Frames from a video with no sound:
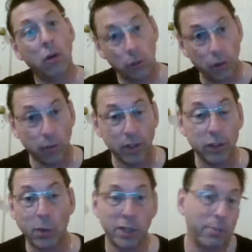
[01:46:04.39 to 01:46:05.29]
The reason
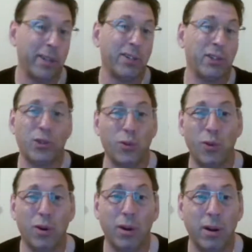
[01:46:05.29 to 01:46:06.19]
why is because you're
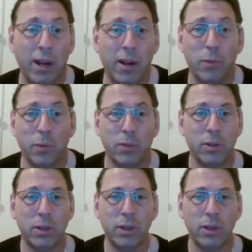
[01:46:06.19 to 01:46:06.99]
strong afterwards.